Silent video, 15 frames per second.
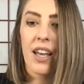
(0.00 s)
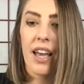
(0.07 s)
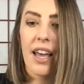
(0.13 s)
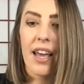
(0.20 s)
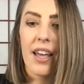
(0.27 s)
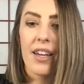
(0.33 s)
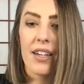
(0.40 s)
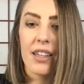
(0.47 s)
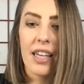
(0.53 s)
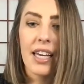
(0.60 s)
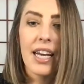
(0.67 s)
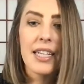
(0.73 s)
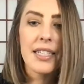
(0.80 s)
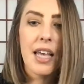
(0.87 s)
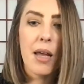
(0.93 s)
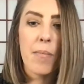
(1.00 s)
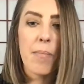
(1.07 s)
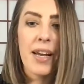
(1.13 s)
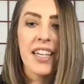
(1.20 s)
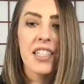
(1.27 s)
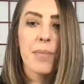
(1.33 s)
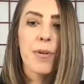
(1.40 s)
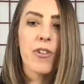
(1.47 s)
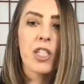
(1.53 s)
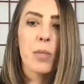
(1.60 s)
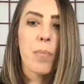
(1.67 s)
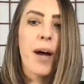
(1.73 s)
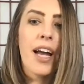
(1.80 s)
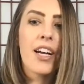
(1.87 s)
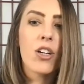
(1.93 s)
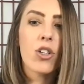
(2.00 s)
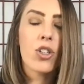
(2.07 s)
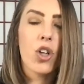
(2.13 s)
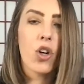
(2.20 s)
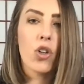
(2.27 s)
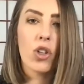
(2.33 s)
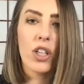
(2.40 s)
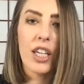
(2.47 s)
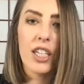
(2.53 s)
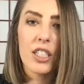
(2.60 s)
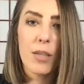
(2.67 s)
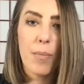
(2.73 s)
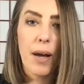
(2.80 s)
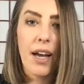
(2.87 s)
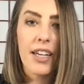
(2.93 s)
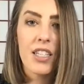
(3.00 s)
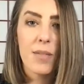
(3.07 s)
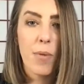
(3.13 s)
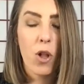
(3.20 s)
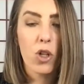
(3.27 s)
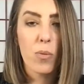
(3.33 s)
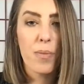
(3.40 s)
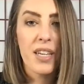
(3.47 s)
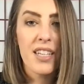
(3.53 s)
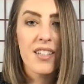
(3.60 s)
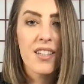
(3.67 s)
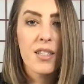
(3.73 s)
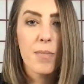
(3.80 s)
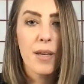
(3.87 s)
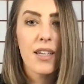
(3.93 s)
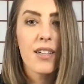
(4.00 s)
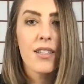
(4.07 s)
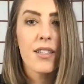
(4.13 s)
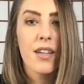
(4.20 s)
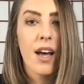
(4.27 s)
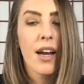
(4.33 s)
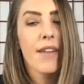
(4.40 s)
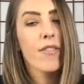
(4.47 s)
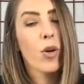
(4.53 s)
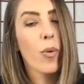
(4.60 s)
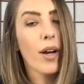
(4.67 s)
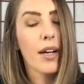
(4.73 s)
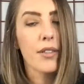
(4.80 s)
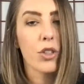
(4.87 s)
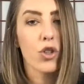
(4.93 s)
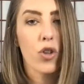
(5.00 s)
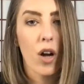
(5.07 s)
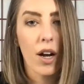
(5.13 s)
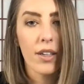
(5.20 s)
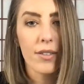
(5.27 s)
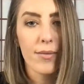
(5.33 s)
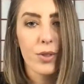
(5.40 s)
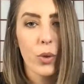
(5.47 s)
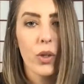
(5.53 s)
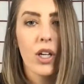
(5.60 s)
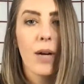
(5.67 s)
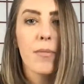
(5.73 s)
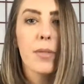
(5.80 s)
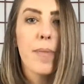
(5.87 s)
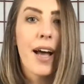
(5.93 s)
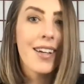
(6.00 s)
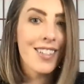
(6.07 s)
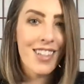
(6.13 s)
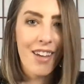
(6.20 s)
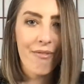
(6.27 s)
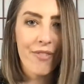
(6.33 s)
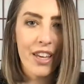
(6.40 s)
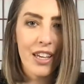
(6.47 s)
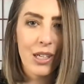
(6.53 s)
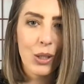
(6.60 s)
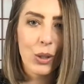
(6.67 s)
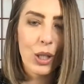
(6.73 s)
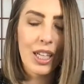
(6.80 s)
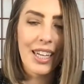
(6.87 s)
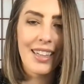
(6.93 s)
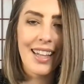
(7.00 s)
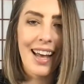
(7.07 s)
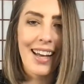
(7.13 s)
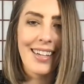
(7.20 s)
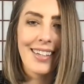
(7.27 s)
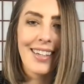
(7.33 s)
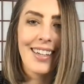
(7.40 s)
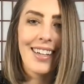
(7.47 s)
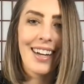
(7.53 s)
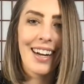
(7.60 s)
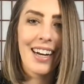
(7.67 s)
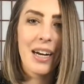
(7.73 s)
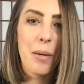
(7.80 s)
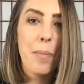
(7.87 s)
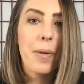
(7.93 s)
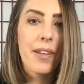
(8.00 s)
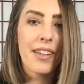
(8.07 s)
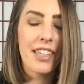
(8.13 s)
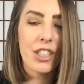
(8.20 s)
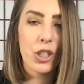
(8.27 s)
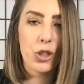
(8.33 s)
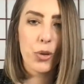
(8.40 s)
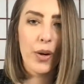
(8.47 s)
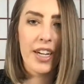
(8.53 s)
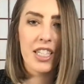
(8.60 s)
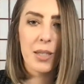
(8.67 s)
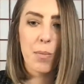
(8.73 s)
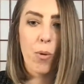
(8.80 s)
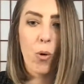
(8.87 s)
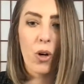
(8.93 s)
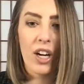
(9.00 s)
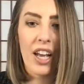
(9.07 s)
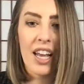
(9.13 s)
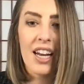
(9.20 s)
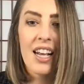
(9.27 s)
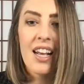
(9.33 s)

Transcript: And like I said, in my experience, buyers are looking to buy smaller pieces because not everyone has a truck. So it comes back to that vehicle and that ability to transport it.